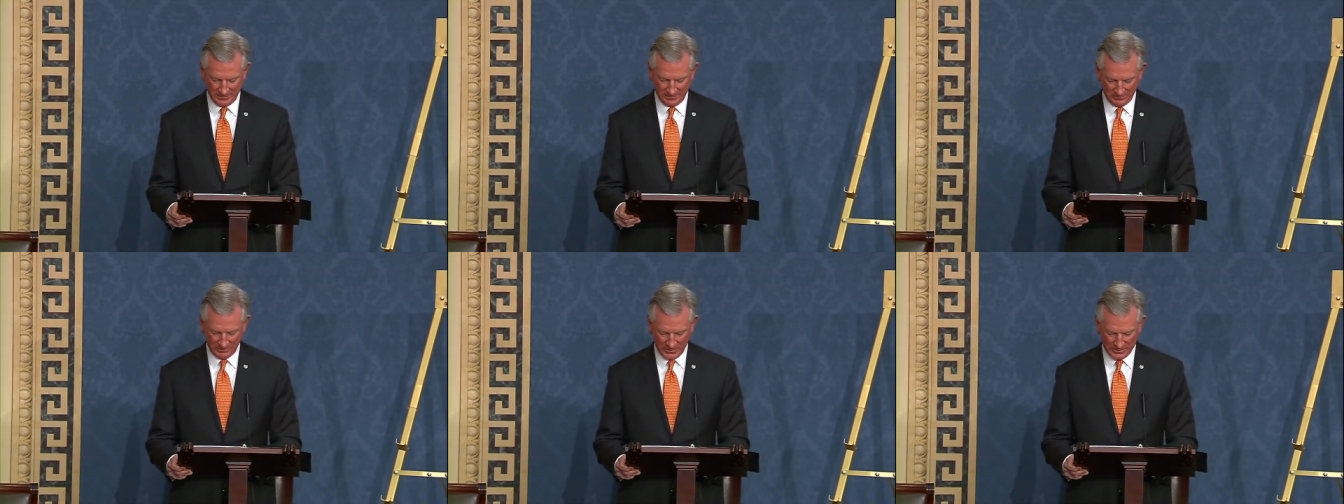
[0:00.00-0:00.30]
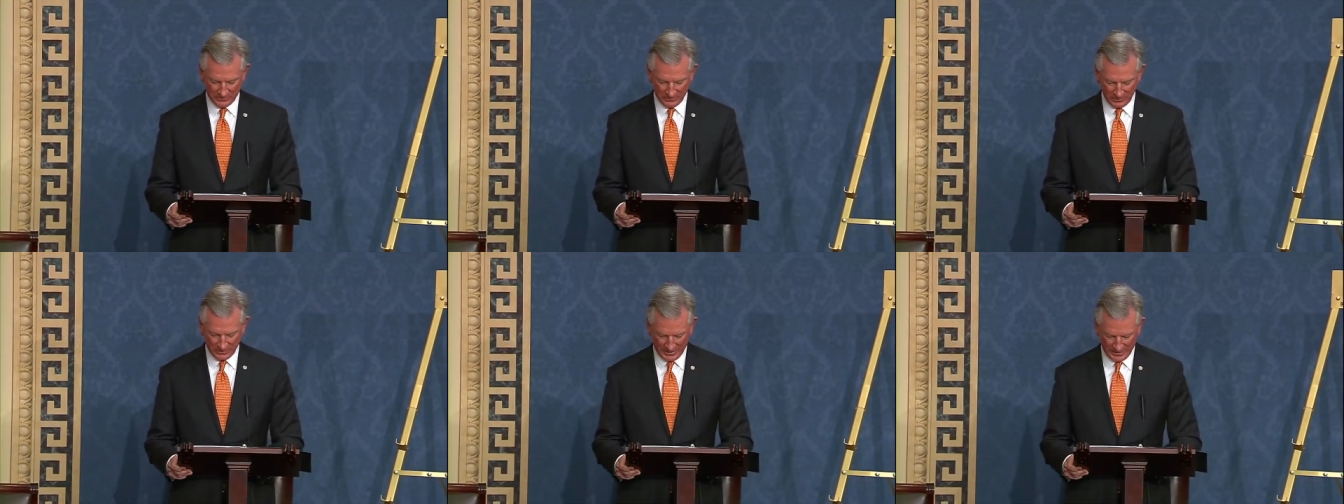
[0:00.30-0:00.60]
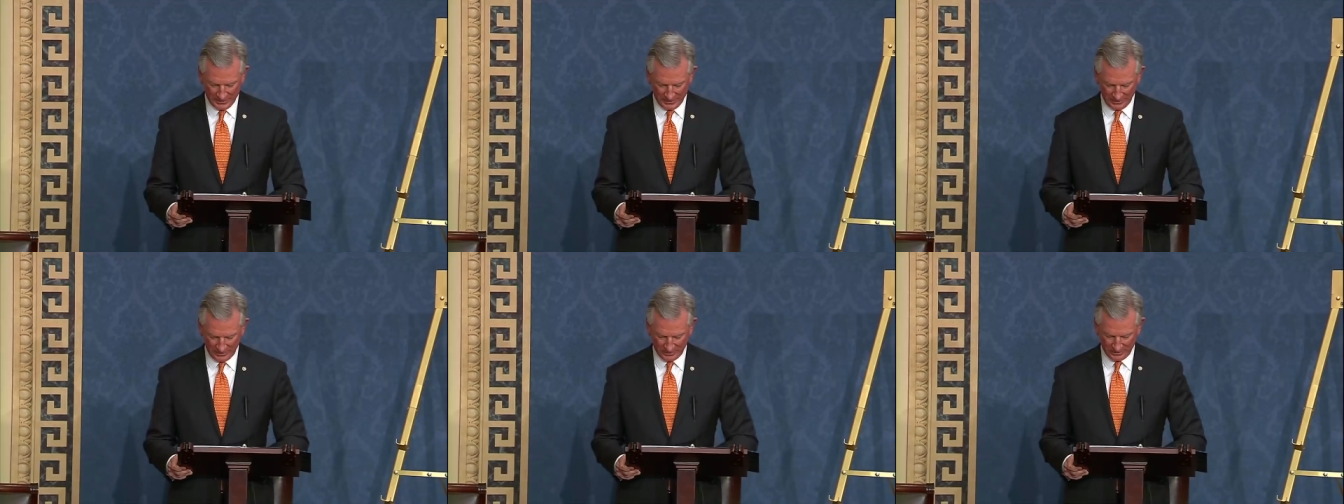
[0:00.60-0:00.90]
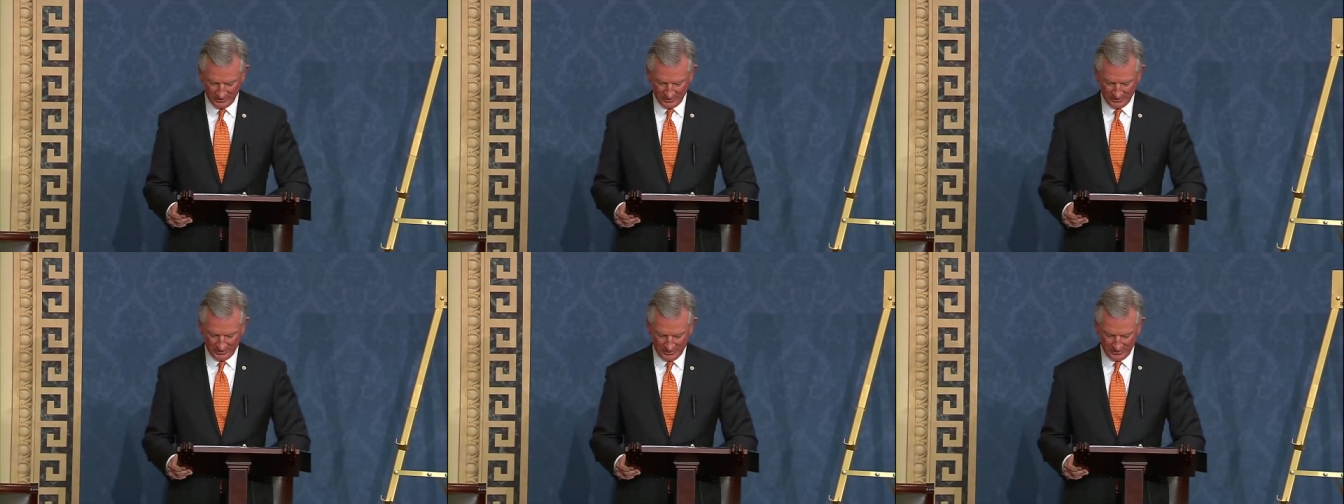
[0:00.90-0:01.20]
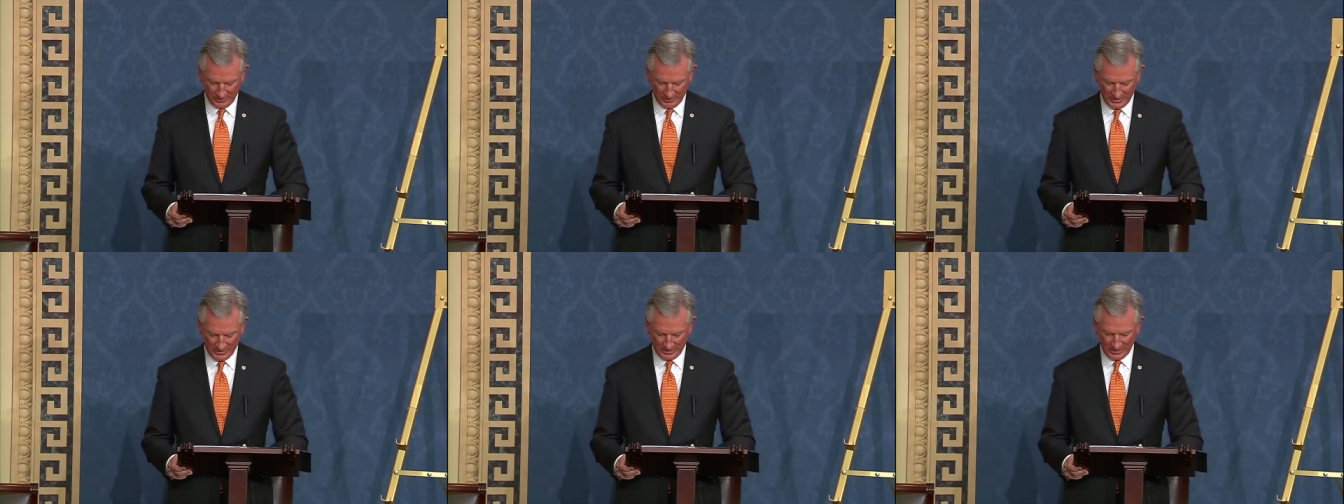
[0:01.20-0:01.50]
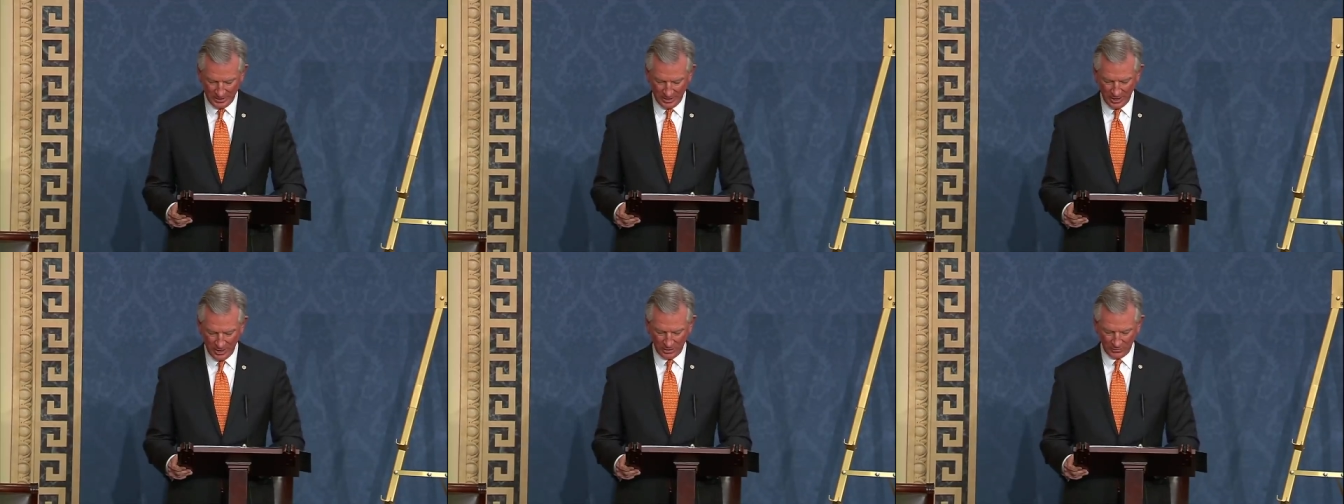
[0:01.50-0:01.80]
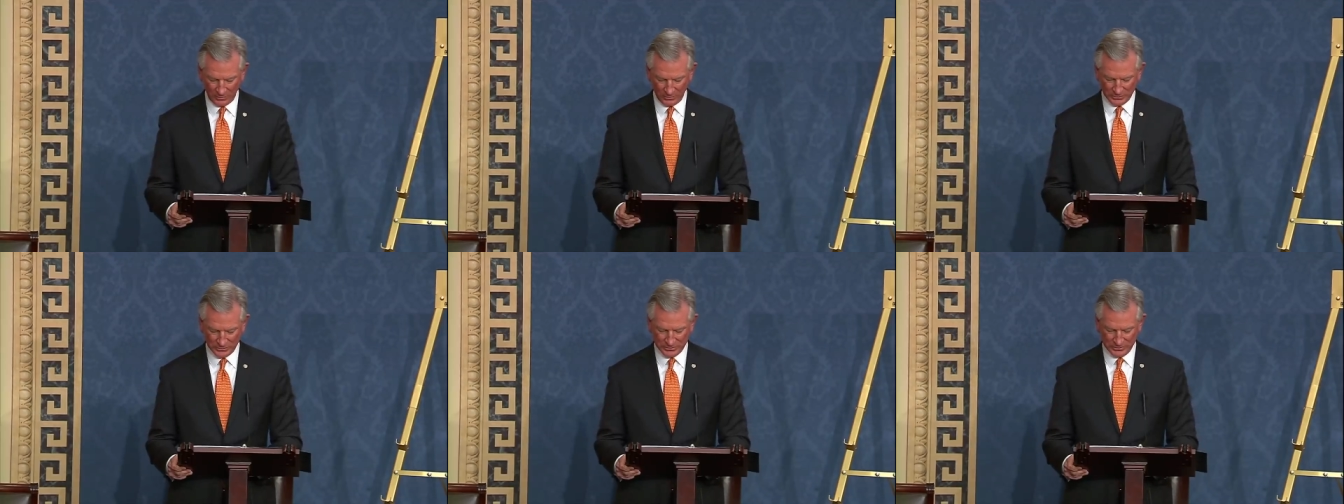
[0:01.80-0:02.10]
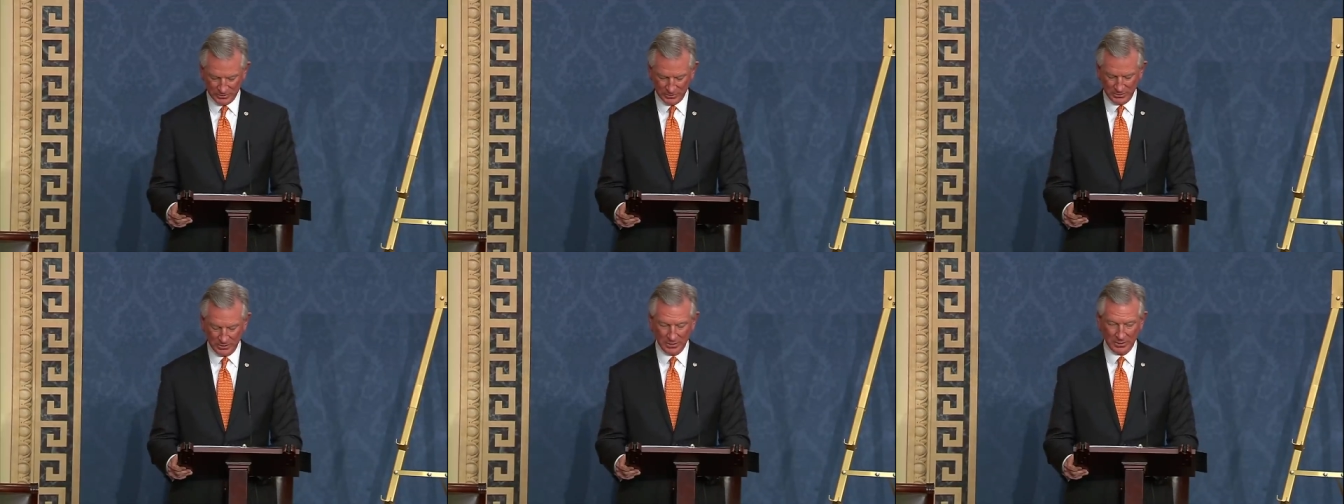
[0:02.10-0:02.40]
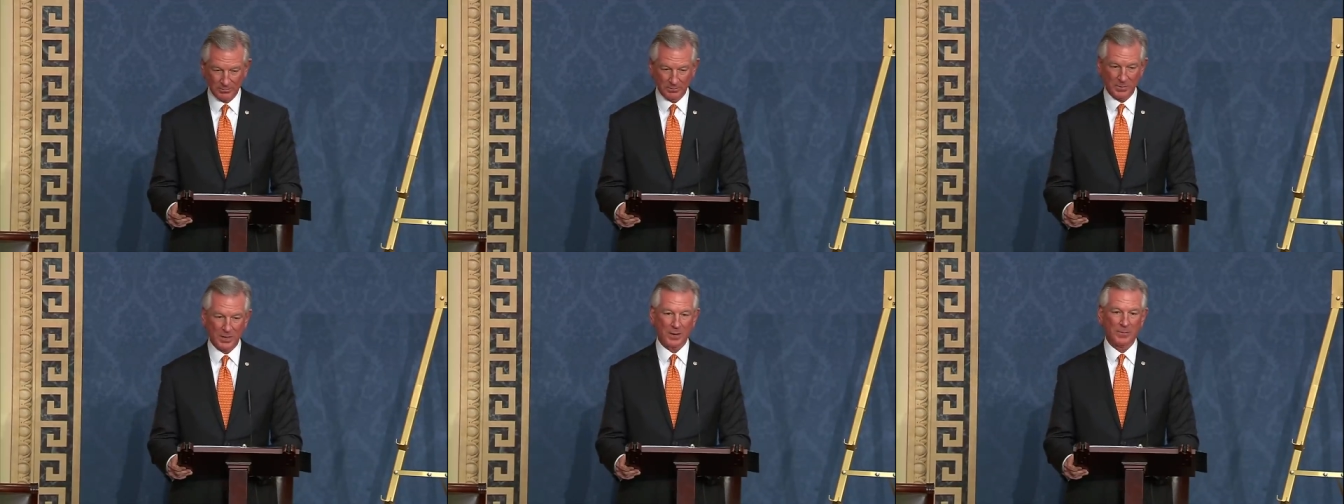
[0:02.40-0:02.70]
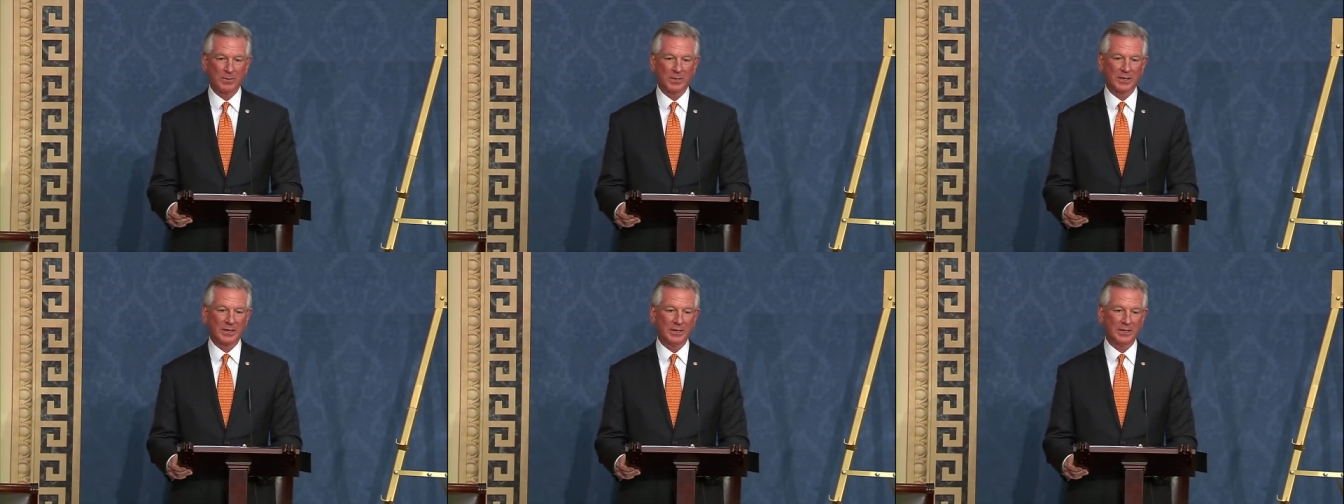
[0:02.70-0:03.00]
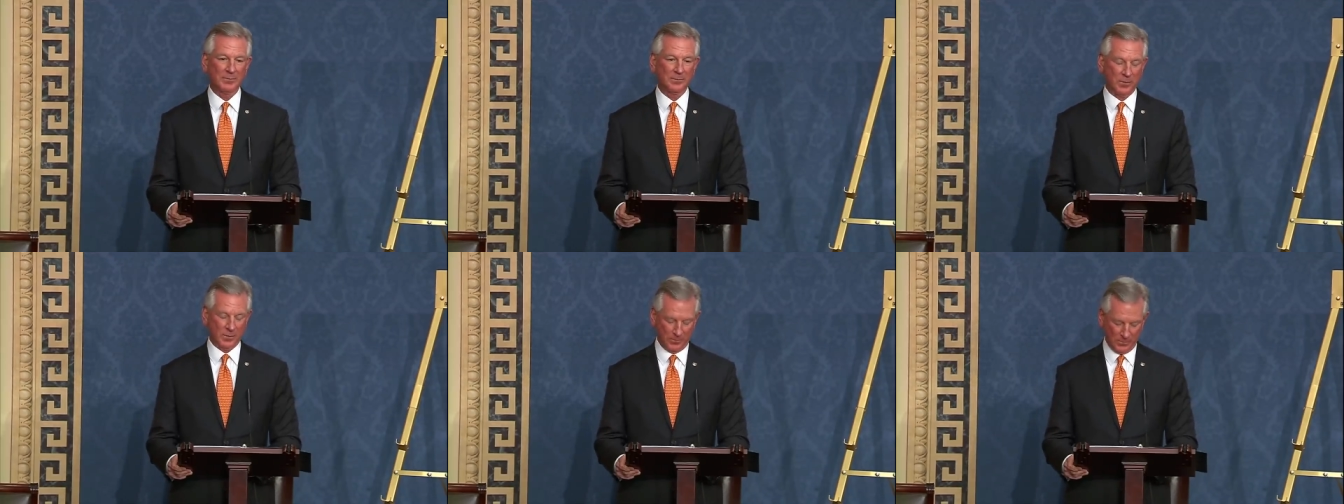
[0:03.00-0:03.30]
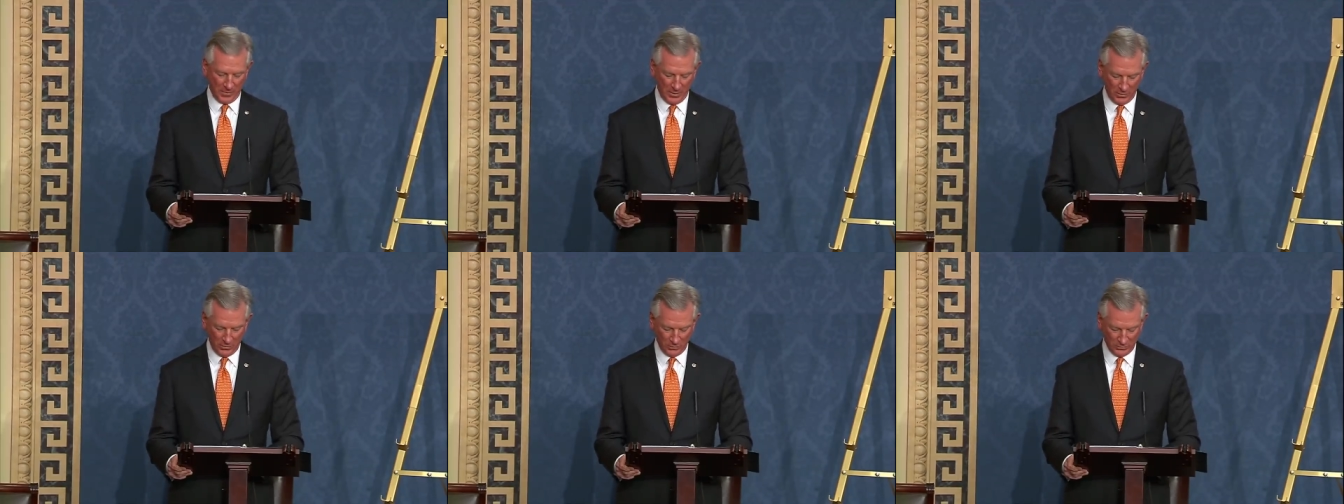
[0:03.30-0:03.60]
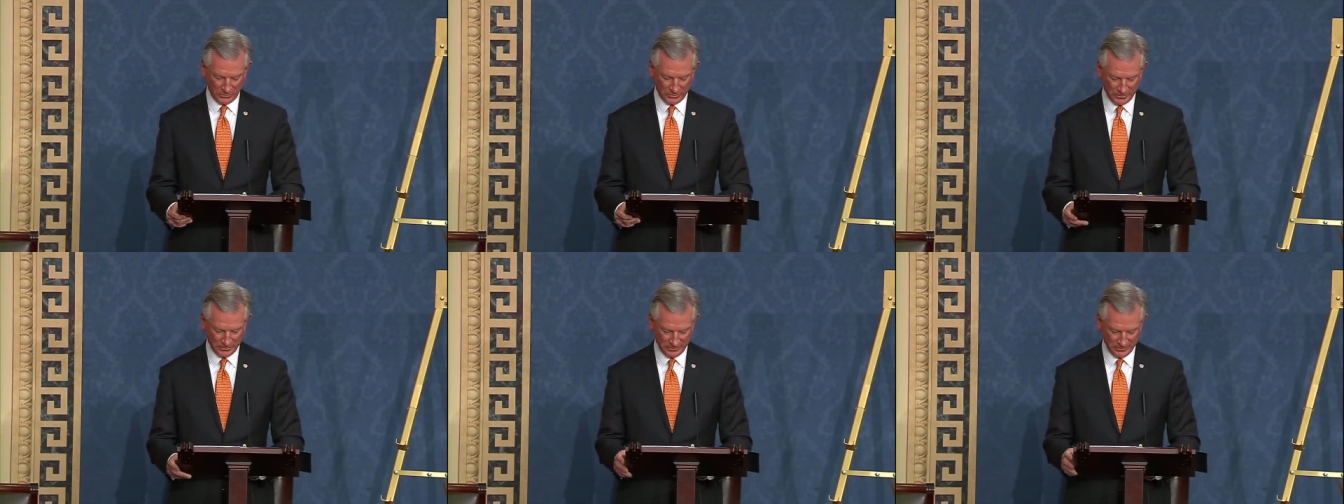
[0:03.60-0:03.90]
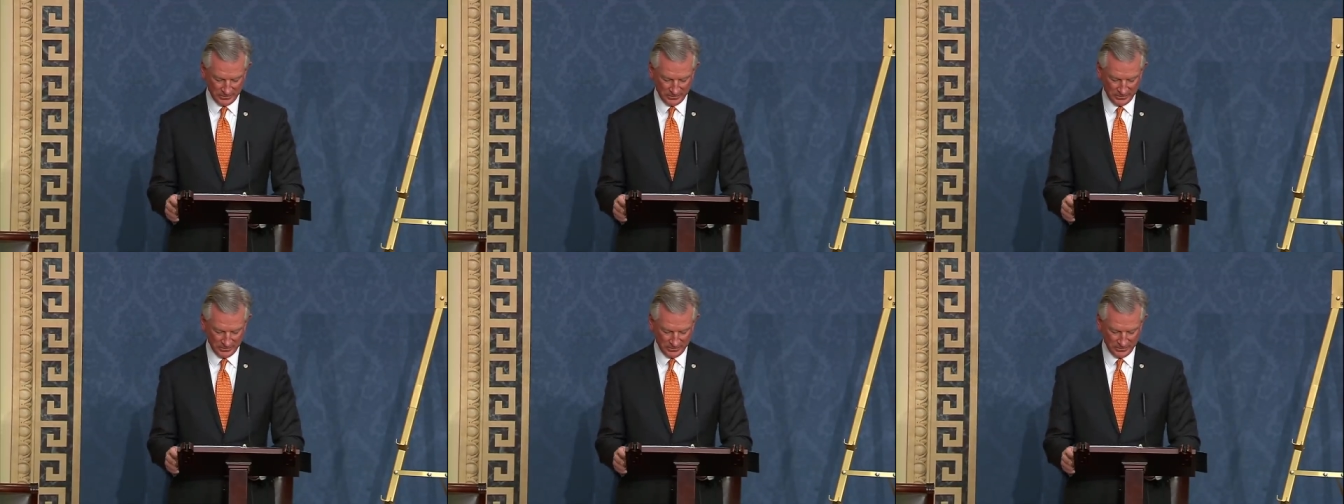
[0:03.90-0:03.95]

people here in Congress publicly propose.